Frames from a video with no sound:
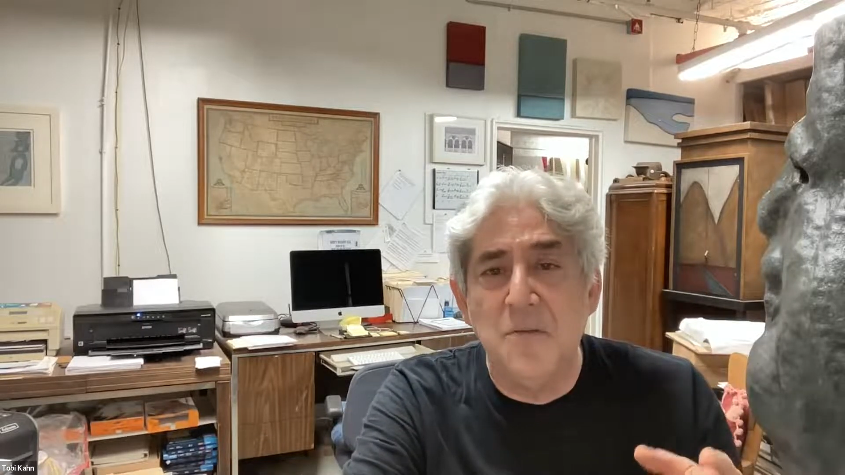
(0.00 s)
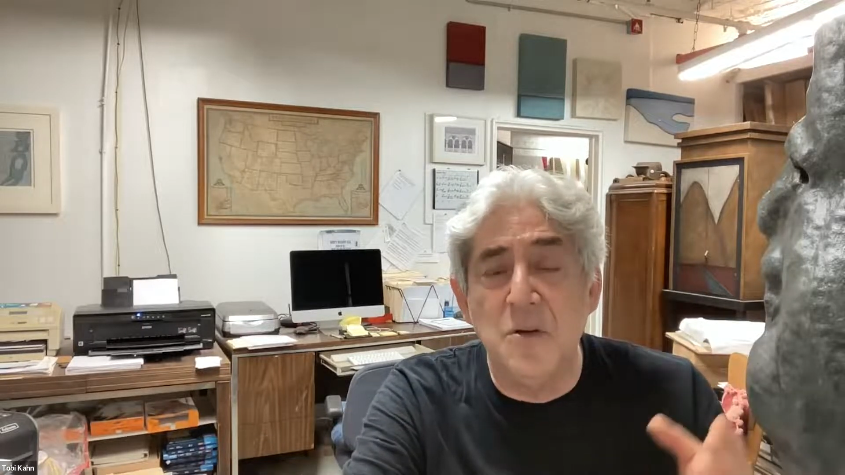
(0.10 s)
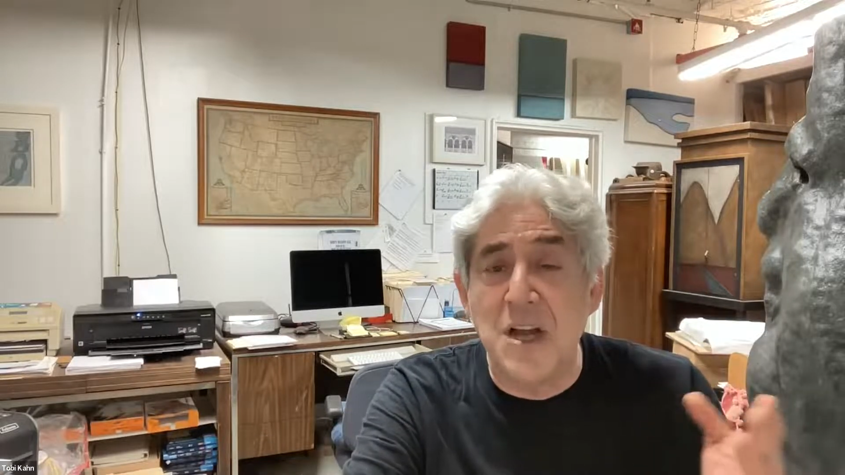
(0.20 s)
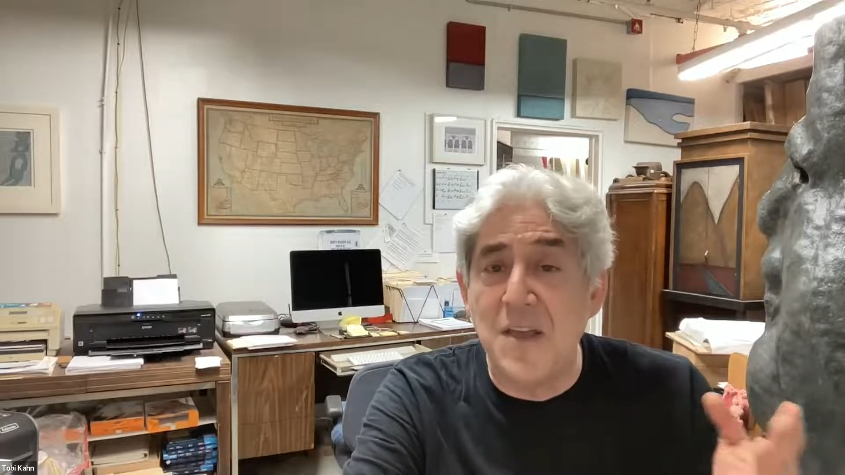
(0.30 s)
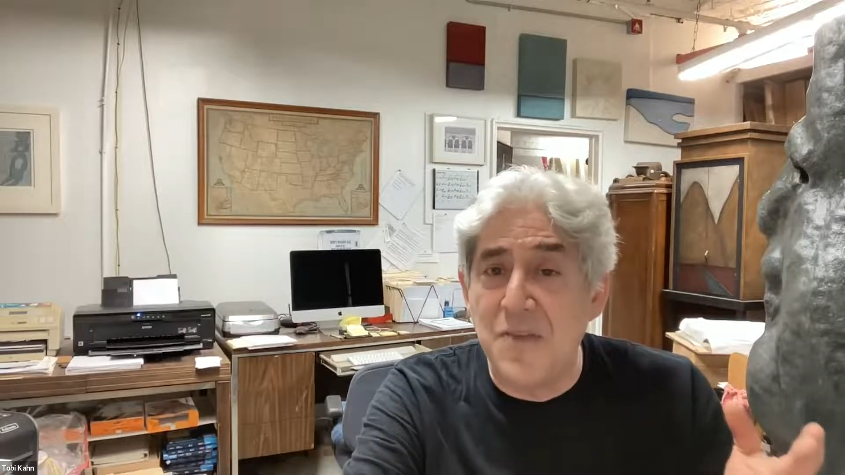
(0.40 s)

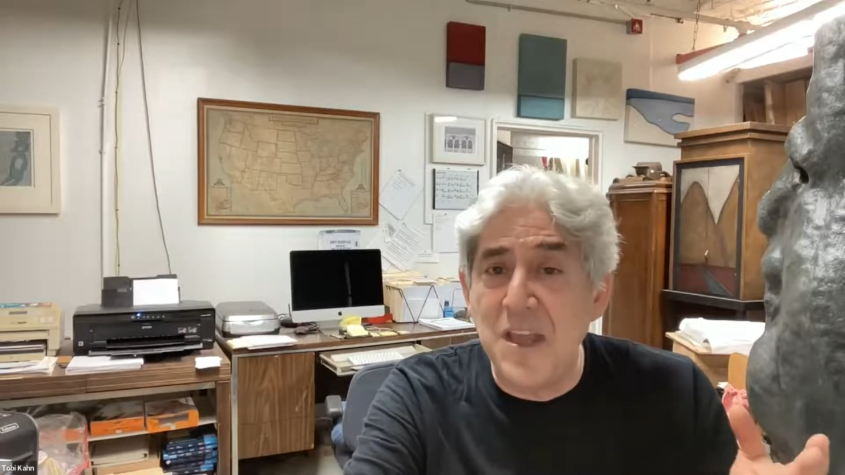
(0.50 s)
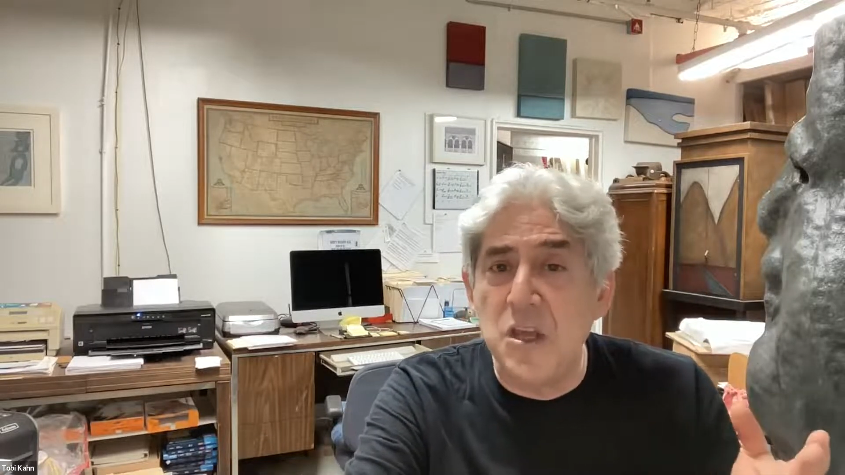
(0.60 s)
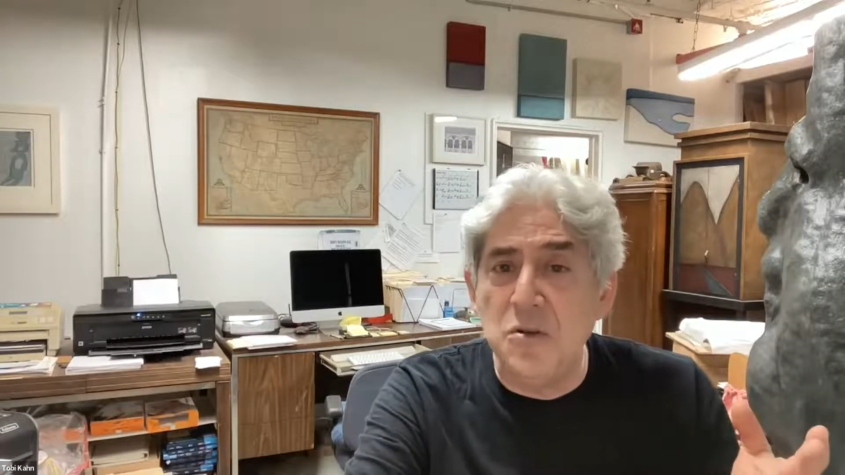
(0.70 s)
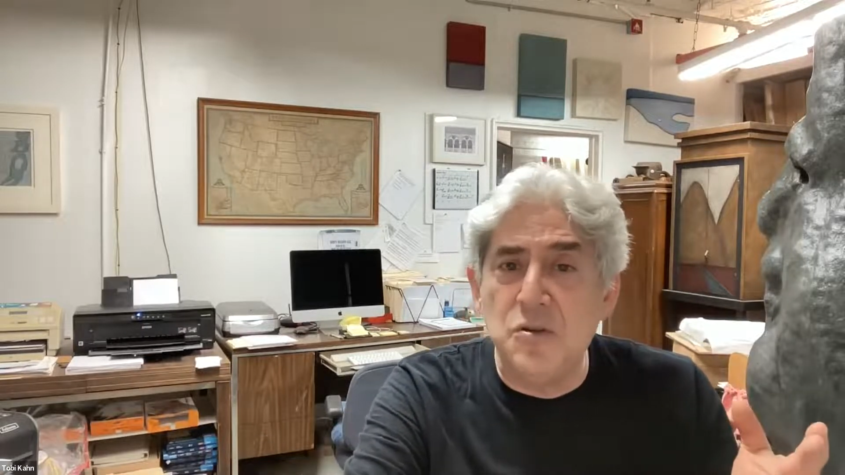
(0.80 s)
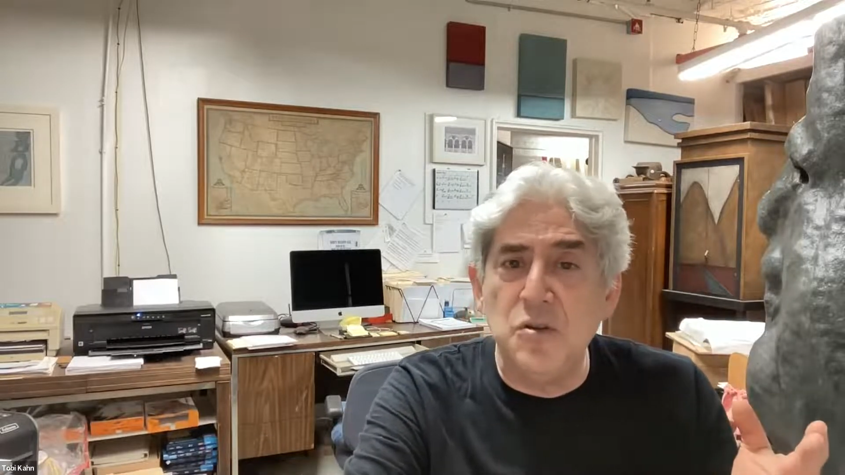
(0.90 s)
which I
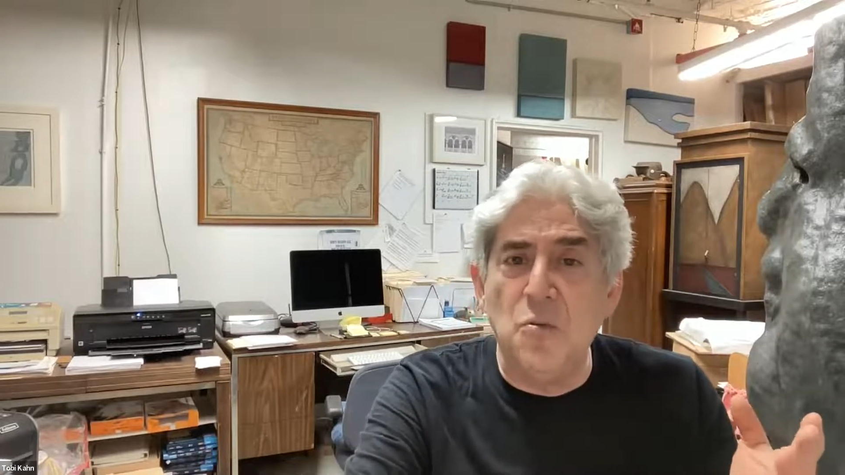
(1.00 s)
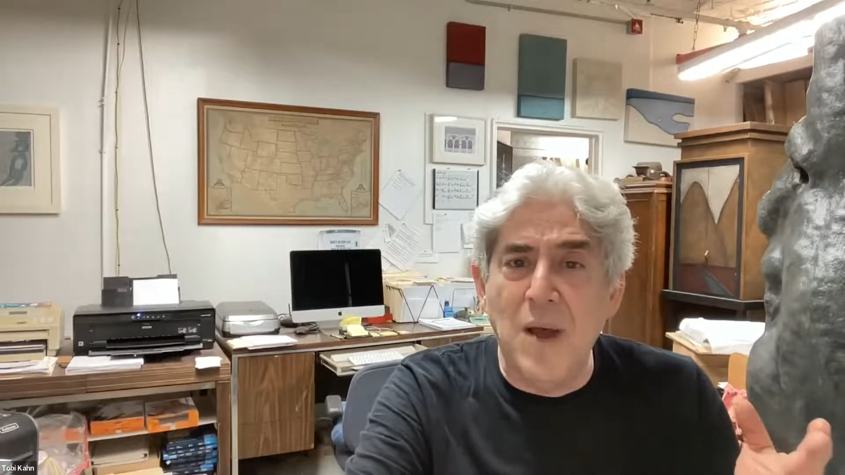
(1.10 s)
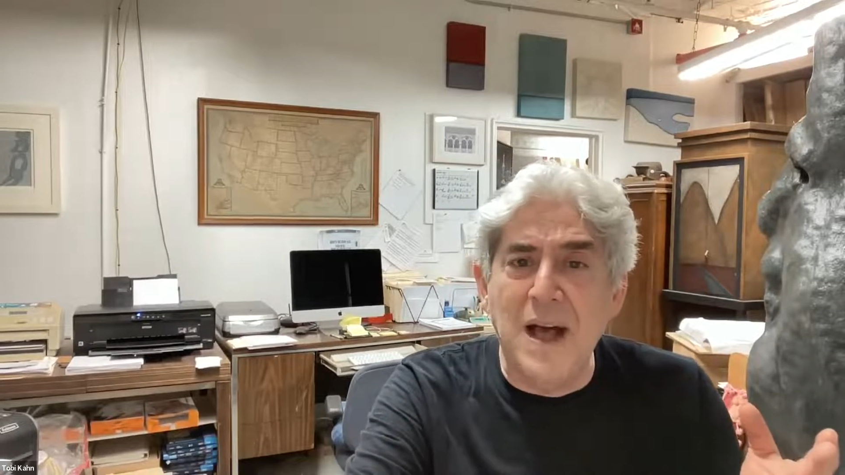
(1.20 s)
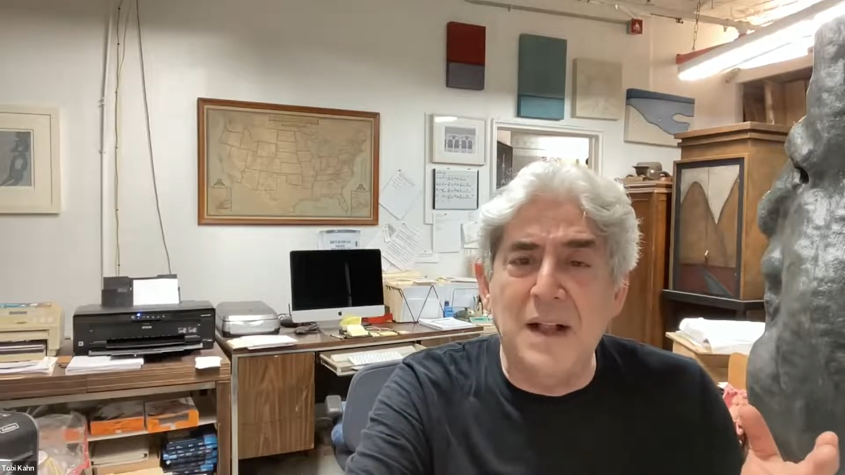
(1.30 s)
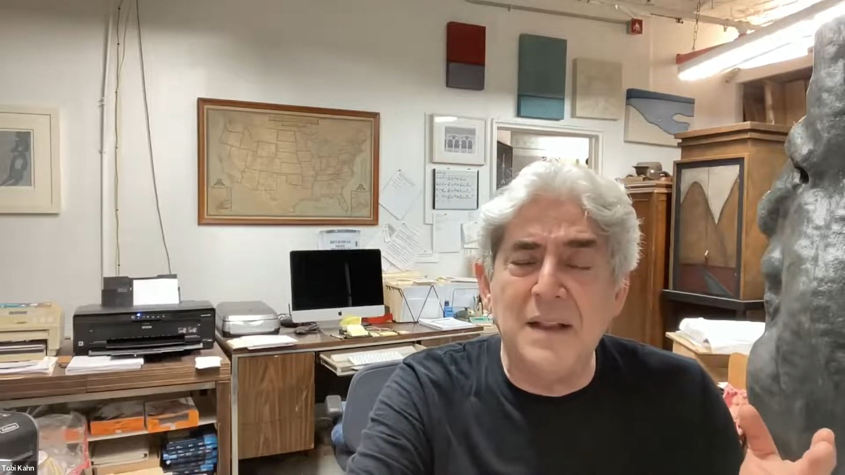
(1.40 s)
think you do
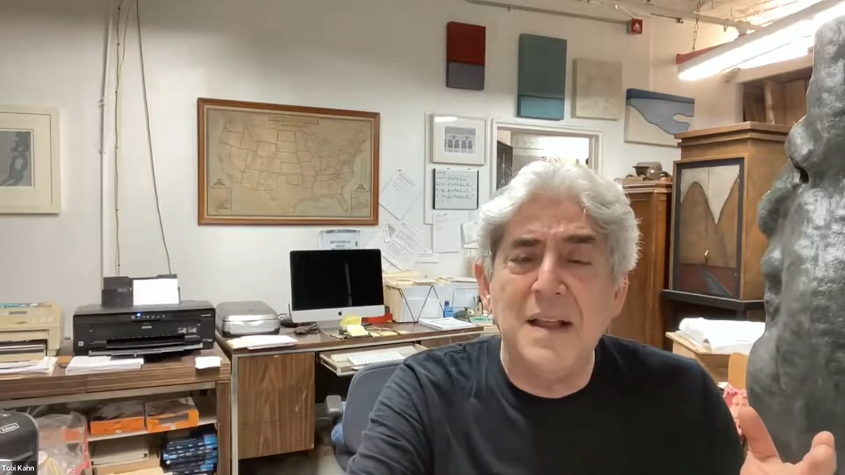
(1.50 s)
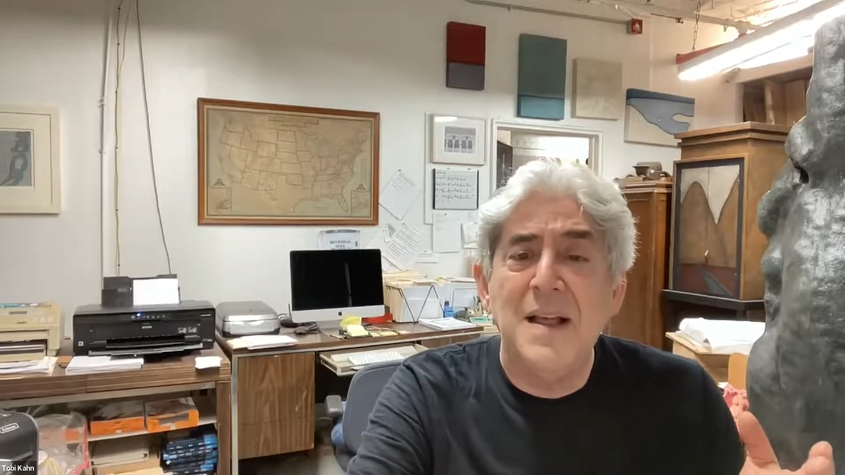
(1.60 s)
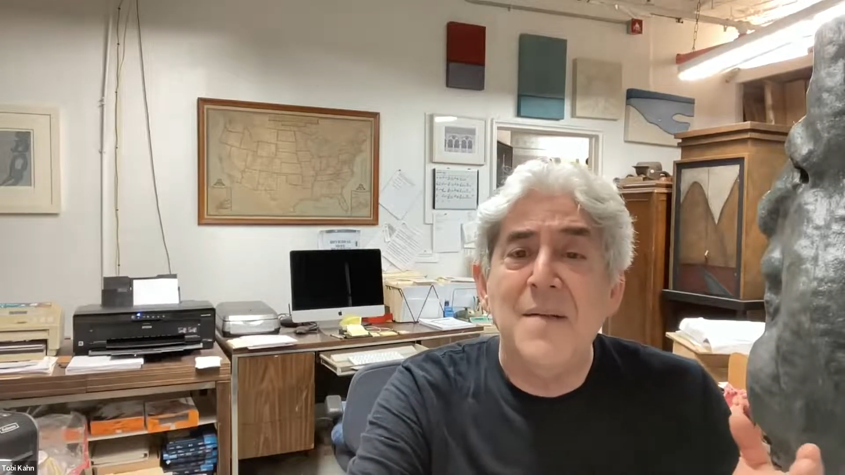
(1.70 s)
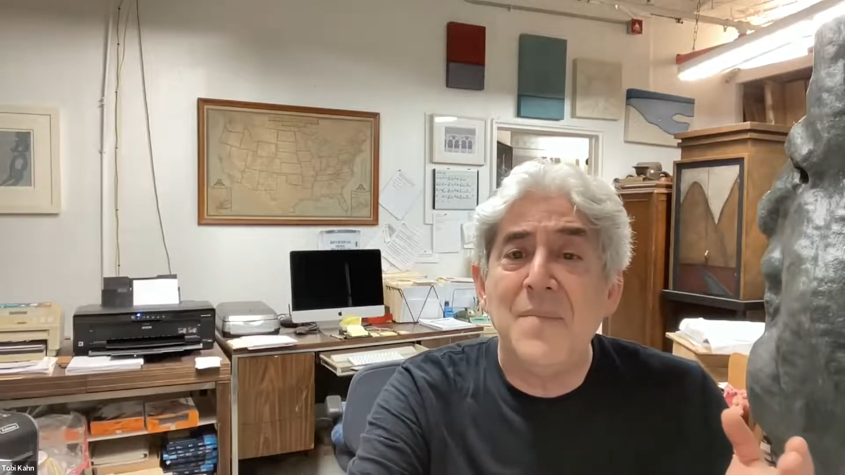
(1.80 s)
well,